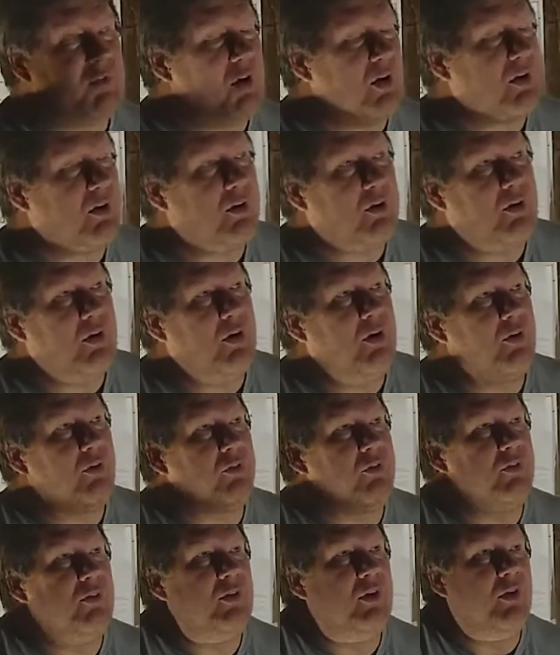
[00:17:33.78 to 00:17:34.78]
Tucker
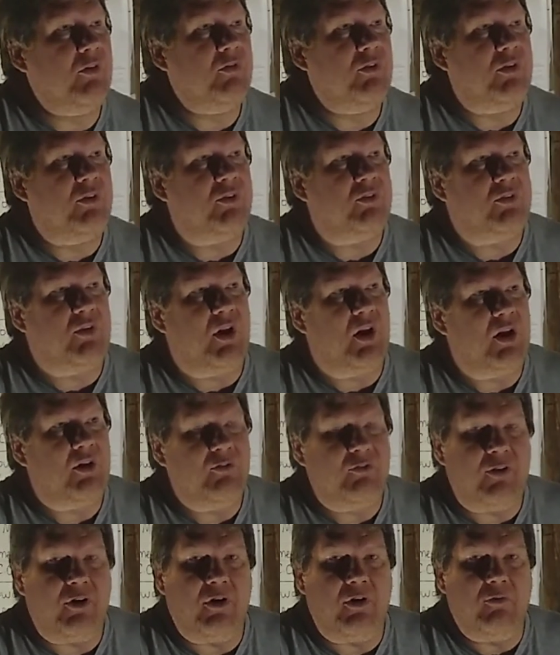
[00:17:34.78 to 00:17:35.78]
Carlson covered this
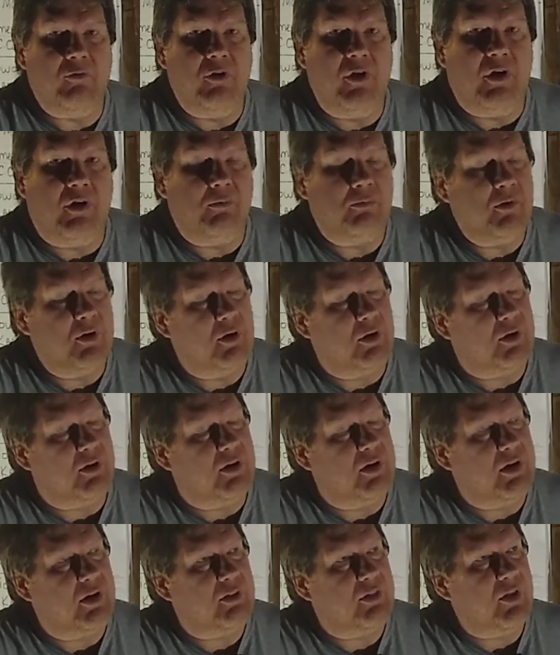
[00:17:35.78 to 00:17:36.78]
guy very well. I'm going to
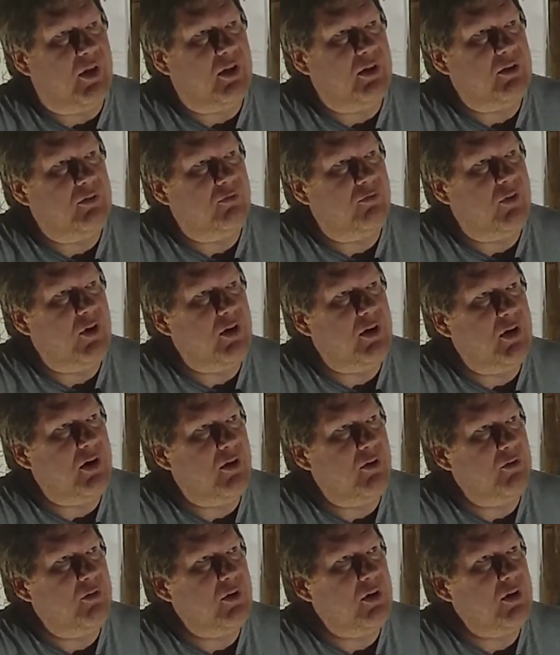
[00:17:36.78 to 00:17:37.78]
link that
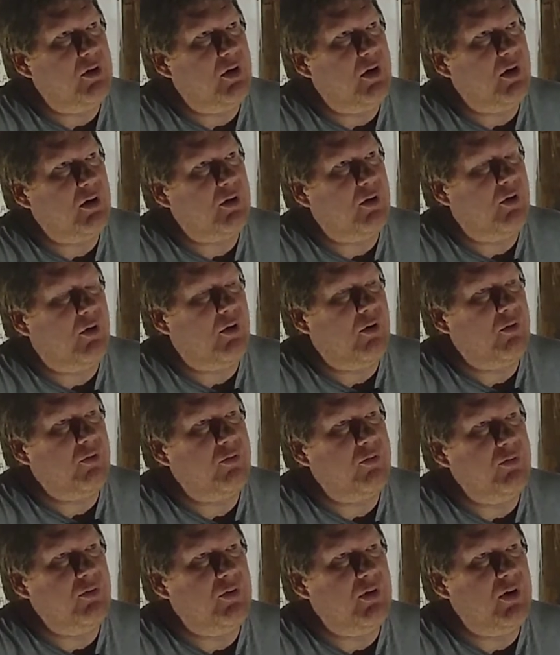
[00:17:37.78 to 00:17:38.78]
video that
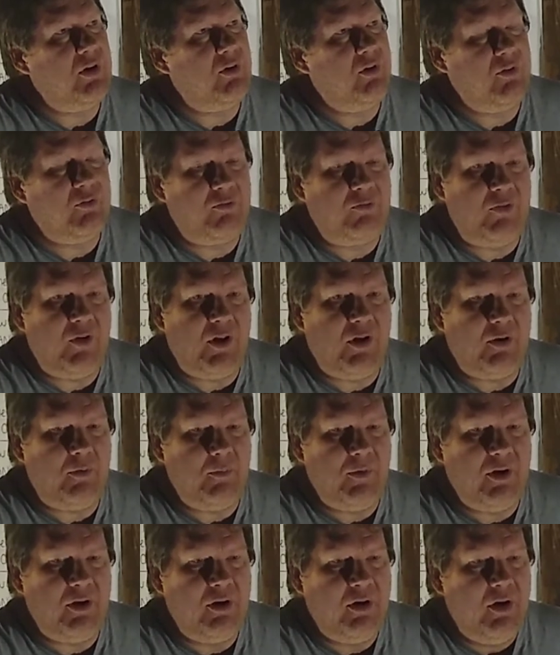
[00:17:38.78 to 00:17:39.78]
Carlson did on
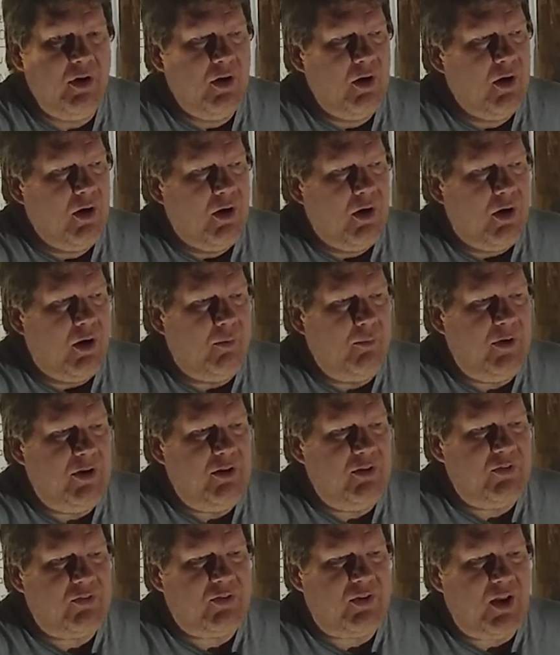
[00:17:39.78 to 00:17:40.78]
Fetterman. I
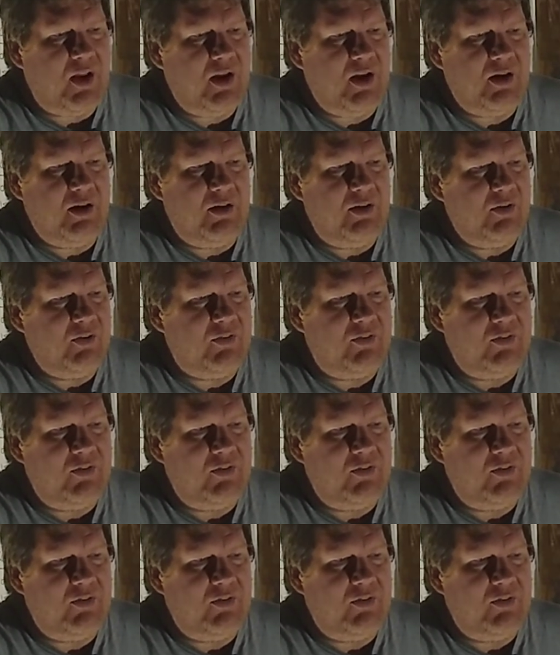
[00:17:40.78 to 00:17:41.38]
mean, this guy